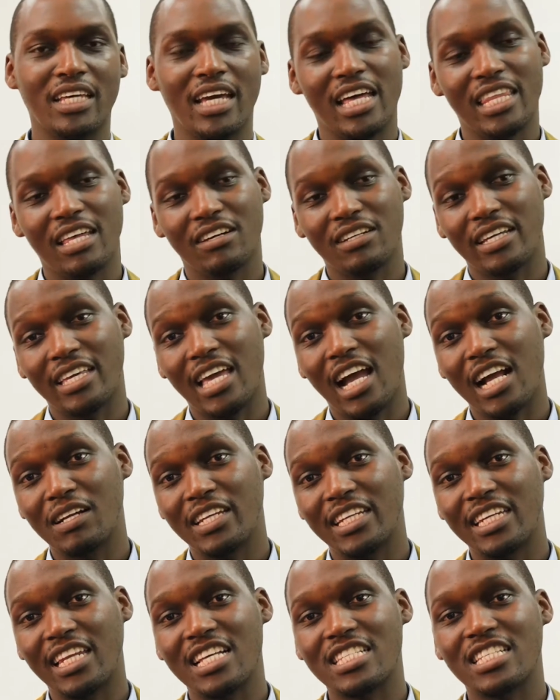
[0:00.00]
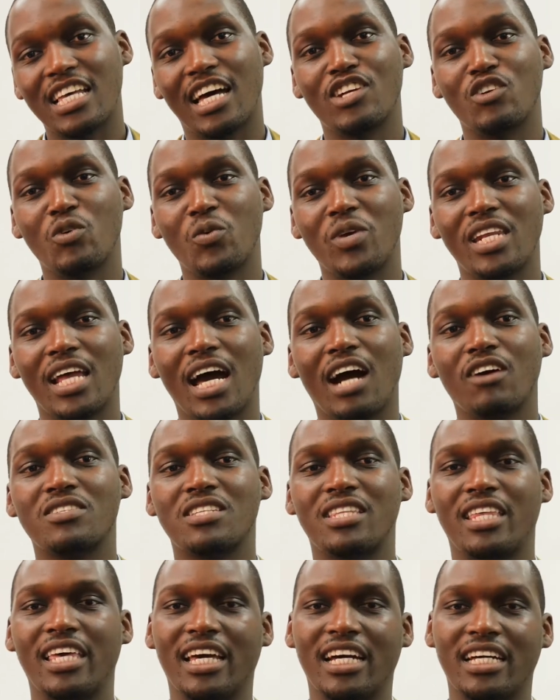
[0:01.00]
the other young leaders are doing out
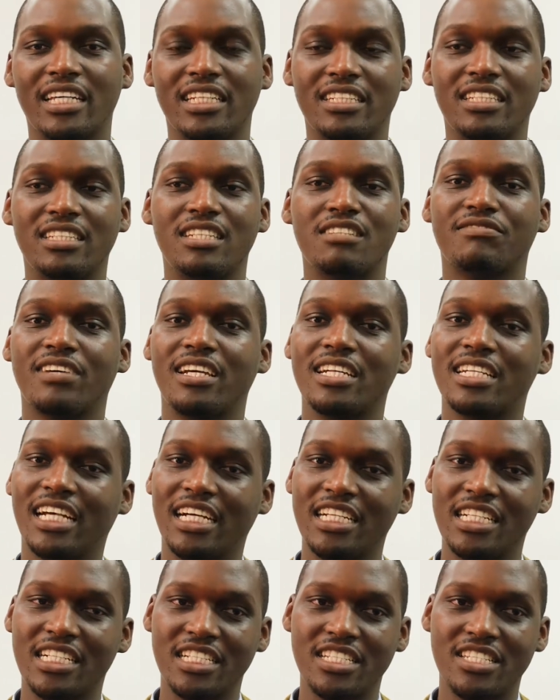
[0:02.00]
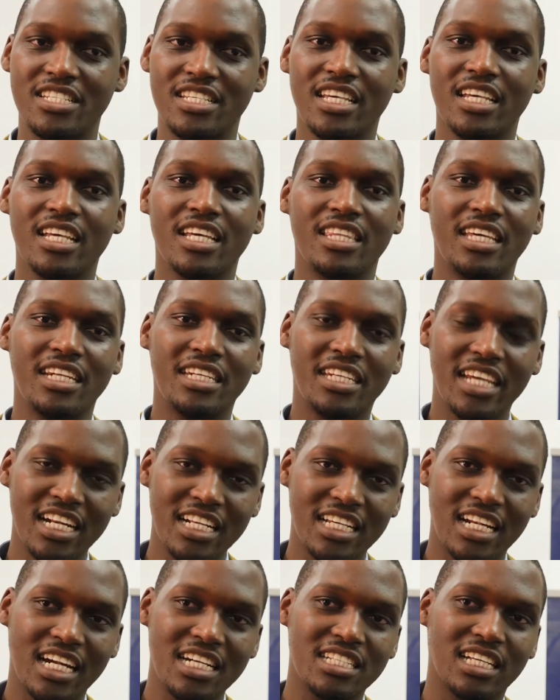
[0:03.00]
there in different countries, the
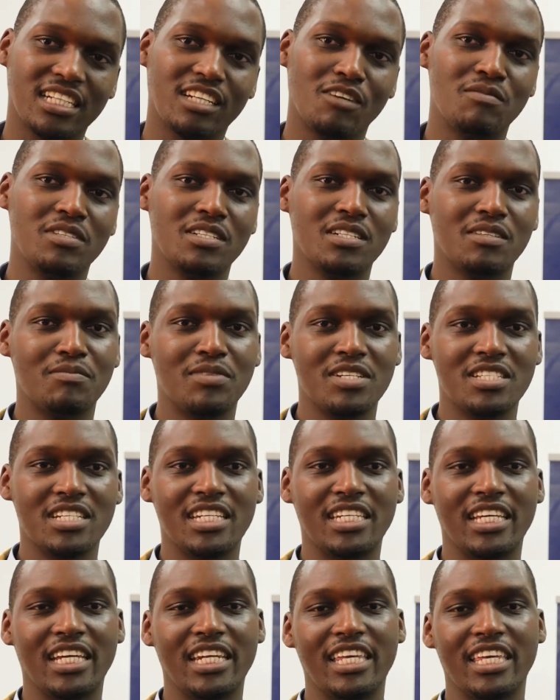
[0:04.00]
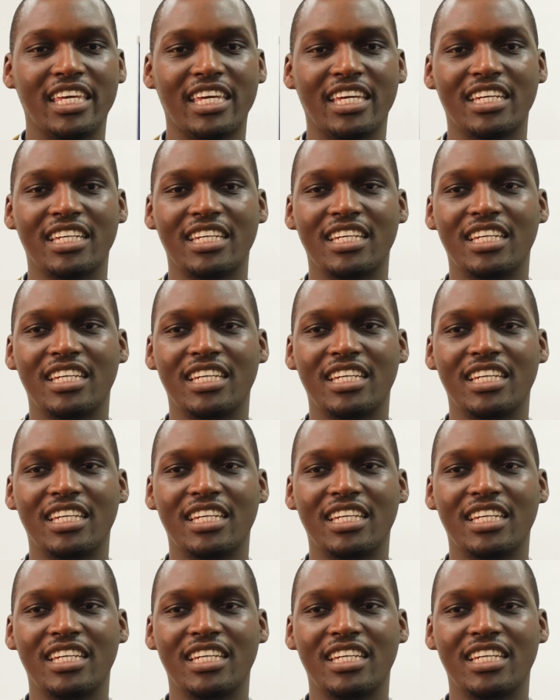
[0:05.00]
10 countries that have been represented here.